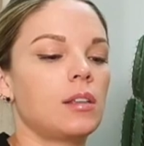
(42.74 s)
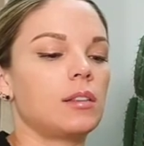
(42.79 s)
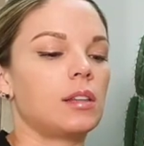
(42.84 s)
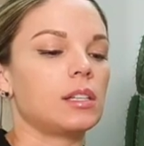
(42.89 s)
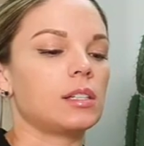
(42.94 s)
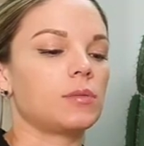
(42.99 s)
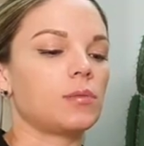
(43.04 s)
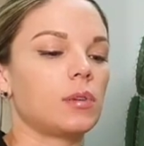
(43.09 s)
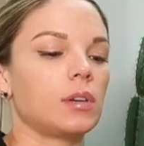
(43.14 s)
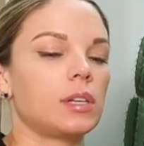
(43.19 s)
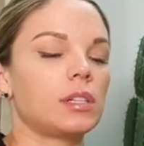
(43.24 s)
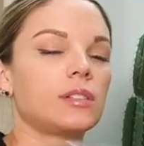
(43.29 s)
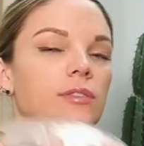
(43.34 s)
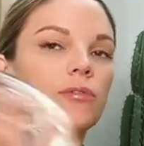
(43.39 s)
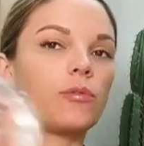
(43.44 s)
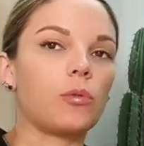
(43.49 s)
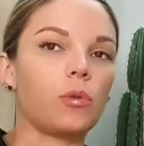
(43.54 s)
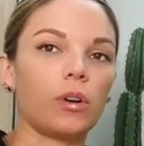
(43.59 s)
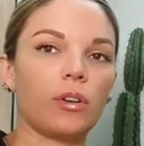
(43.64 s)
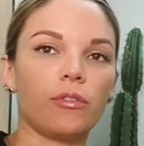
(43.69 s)
This one is
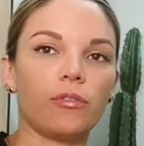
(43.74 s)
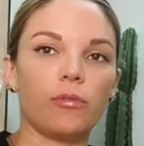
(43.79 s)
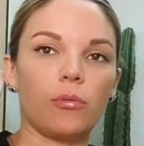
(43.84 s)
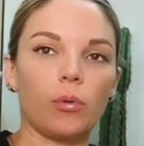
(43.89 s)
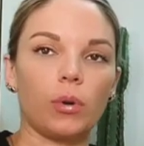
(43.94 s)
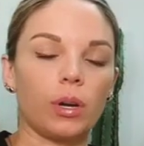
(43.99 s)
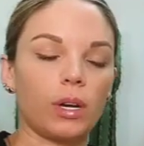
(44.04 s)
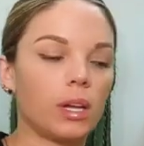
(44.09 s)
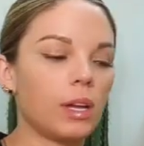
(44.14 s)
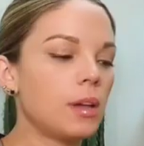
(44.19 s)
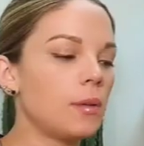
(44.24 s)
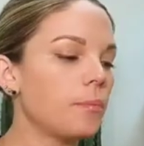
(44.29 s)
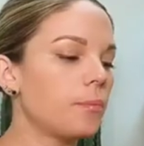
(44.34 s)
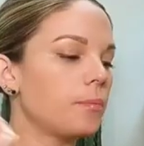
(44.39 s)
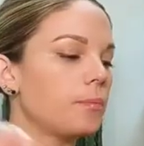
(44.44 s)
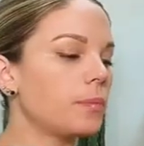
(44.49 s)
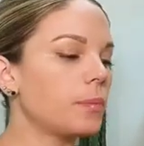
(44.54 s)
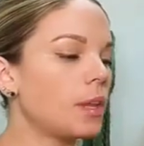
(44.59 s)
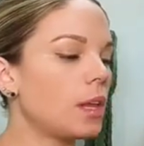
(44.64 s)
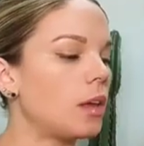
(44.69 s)
440
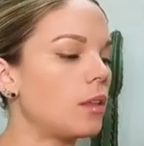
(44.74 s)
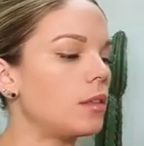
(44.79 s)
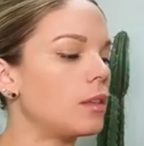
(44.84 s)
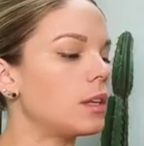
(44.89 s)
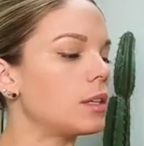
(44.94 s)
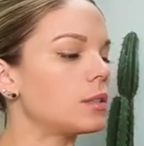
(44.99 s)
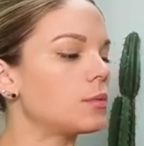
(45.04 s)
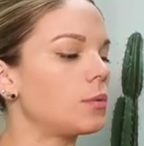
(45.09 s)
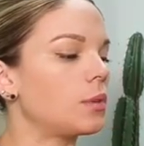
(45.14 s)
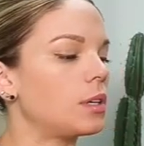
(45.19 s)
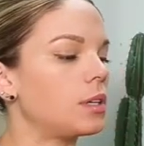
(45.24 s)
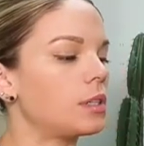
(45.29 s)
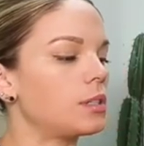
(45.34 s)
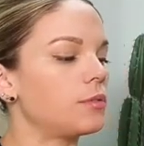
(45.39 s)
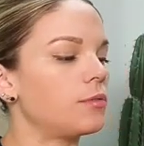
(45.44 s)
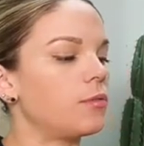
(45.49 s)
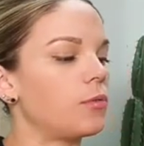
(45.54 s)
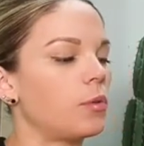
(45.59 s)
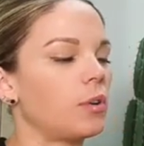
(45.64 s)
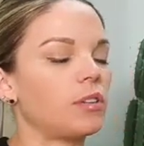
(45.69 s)
and this one is
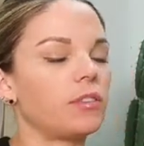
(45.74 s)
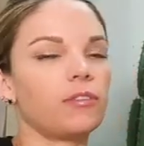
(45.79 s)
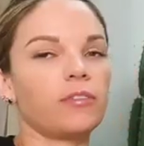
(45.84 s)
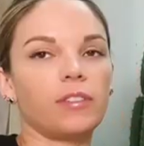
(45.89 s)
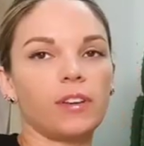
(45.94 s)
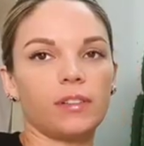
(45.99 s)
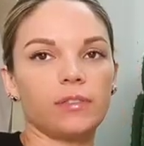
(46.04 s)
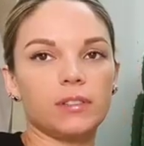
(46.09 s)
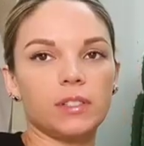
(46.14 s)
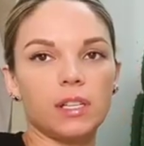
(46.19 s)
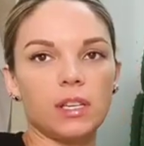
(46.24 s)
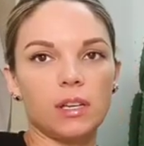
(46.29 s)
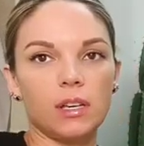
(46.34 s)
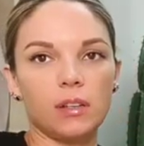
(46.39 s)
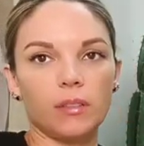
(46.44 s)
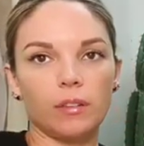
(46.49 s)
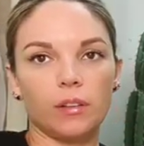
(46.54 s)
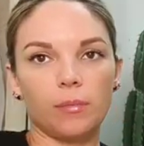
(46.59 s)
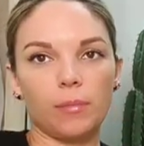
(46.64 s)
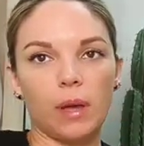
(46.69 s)

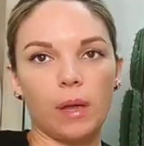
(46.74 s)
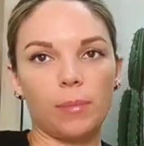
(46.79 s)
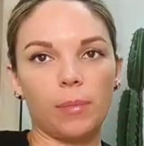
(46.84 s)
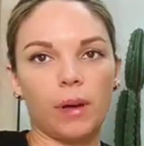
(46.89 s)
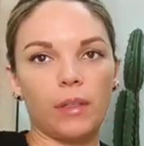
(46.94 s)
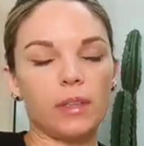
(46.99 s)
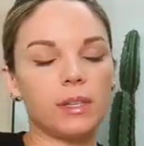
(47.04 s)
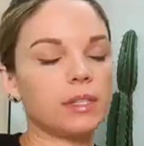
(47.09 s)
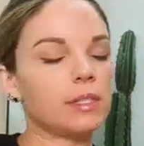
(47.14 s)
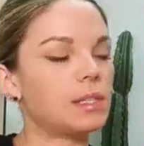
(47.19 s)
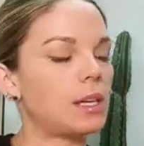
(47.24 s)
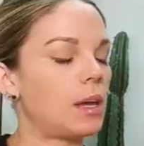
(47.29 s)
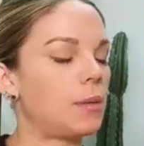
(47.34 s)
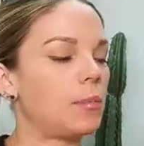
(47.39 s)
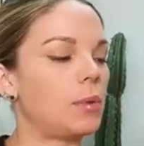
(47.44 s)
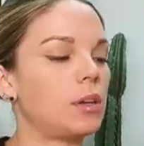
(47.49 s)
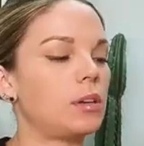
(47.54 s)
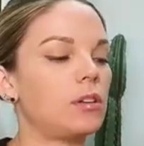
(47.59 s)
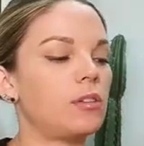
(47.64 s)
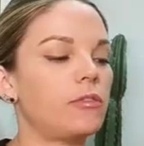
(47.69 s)
450. They're made by the same
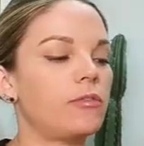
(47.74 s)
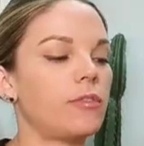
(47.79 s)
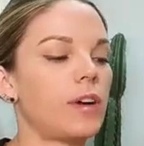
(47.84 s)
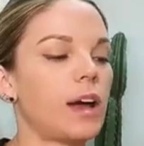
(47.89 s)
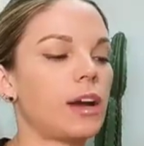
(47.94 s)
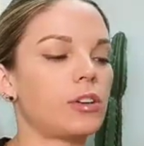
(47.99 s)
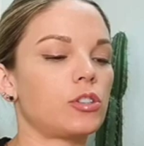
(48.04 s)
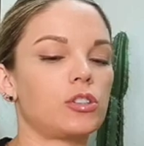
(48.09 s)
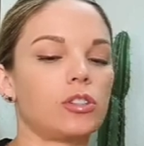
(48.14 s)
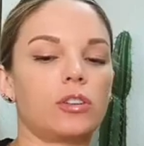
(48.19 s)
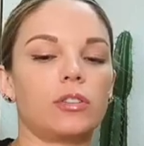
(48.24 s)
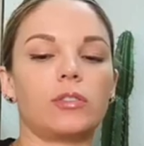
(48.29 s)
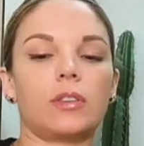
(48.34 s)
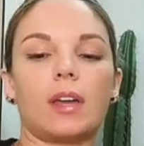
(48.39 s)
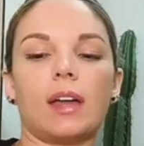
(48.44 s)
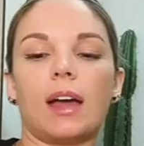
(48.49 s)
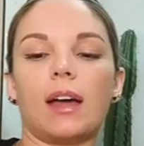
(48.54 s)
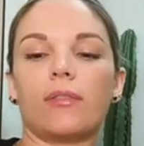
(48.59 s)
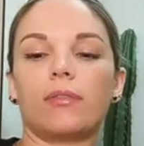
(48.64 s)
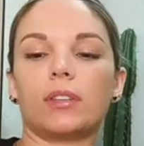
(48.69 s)
manufacturer.
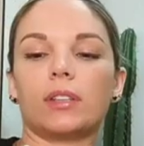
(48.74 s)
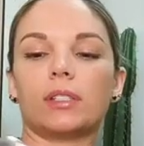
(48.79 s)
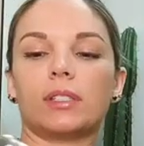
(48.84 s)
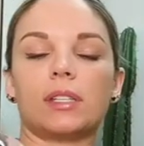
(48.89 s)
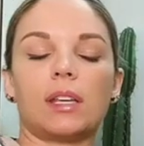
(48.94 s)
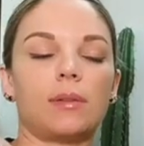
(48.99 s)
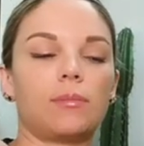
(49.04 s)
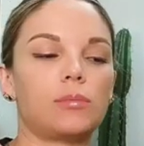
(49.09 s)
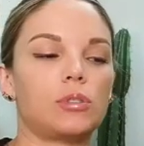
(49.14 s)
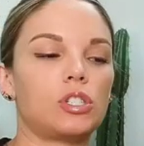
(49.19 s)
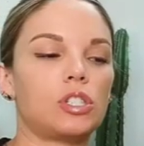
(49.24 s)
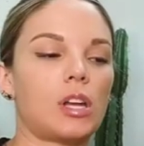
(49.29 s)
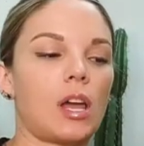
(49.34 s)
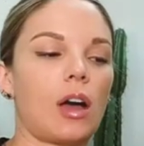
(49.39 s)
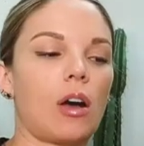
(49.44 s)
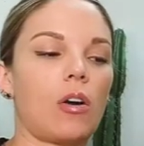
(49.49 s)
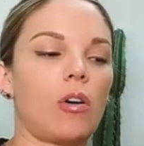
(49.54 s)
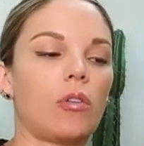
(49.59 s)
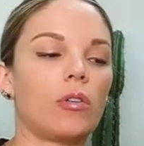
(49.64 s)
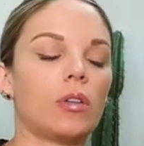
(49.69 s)
They have the same
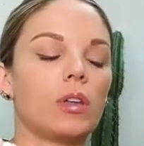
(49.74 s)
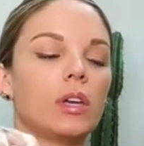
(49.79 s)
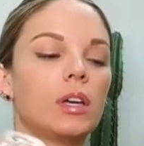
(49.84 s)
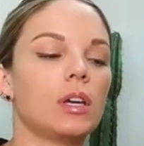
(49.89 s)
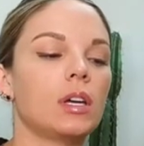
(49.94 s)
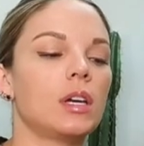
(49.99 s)
shell.